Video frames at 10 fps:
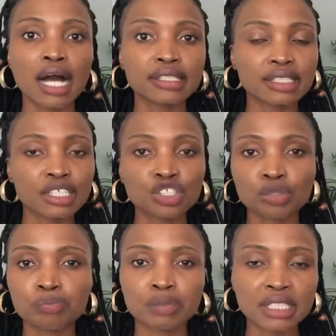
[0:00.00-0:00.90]
start your
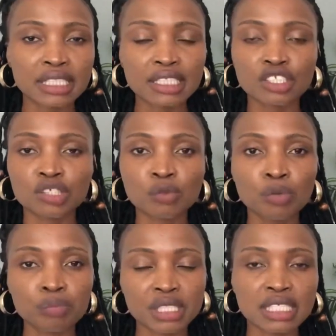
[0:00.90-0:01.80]
business, a small
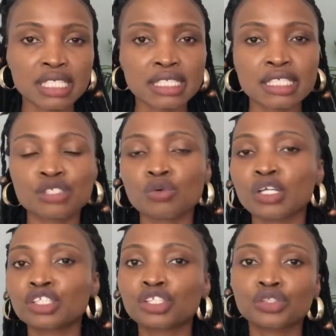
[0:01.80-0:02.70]
business, and you
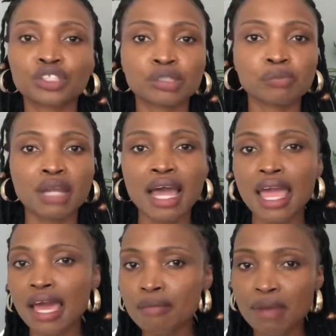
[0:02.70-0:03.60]
want to supply
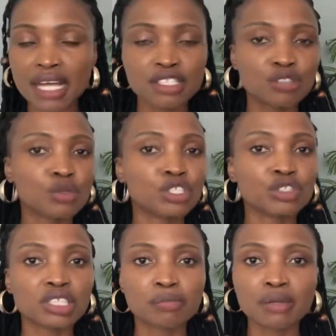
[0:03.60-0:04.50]
handbags, you want to
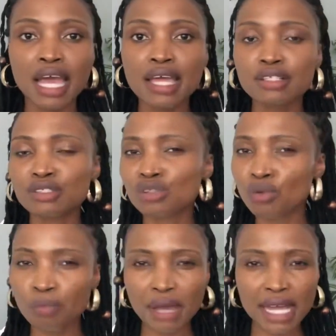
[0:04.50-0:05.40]
supply school
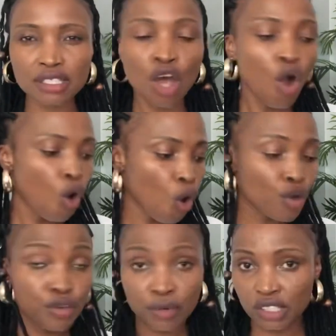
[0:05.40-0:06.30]
bags, or
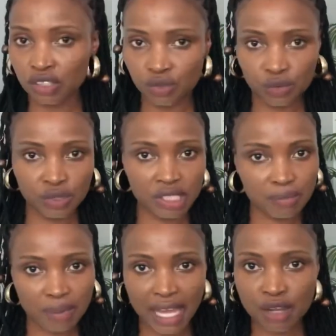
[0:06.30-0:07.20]
you want to
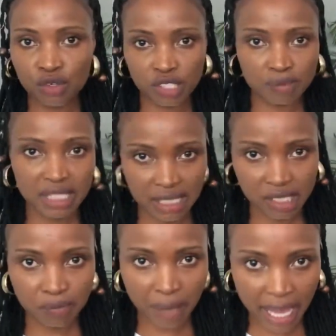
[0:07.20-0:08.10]
supply cosmetic
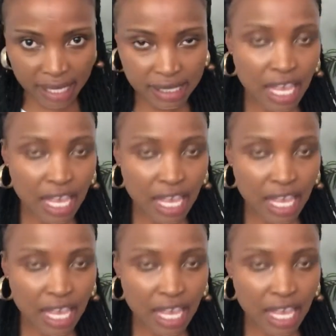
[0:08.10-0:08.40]
bags,